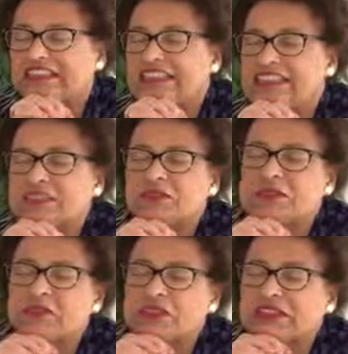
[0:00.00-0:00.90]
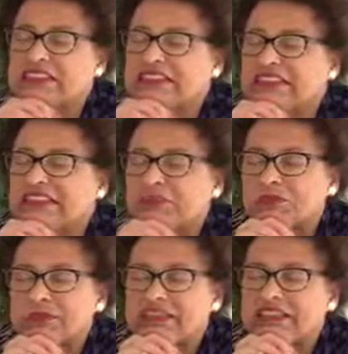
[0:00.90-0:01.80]
And so we breathe
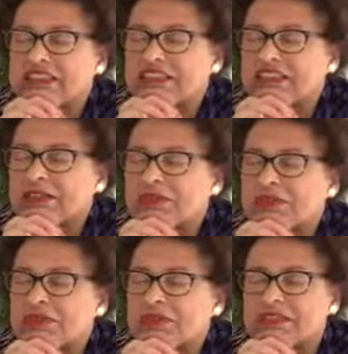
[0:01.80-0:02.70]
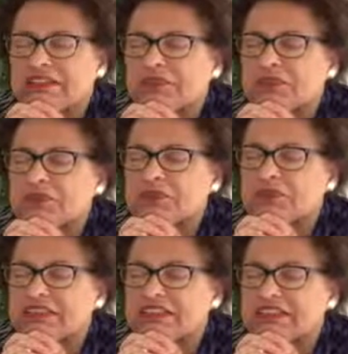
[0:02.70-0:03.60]
and breathe in that pure life of
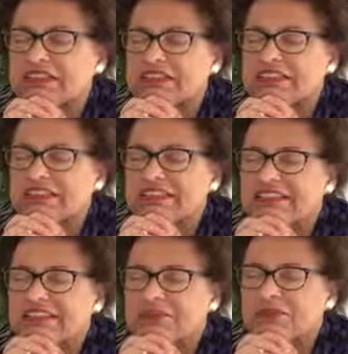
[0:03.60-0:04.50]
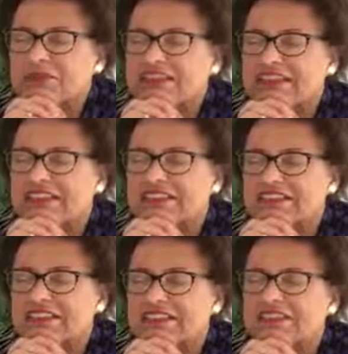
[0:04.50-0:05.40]
Spirit. Breathe
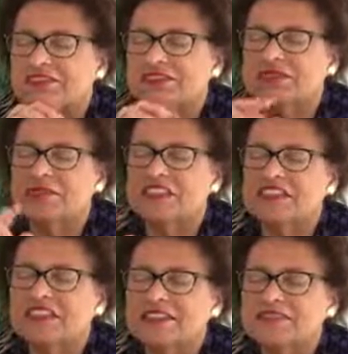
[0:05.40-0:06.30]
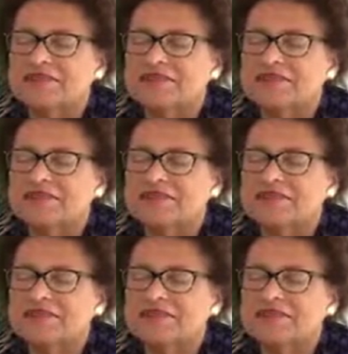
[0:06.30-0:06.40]
out the love that we are.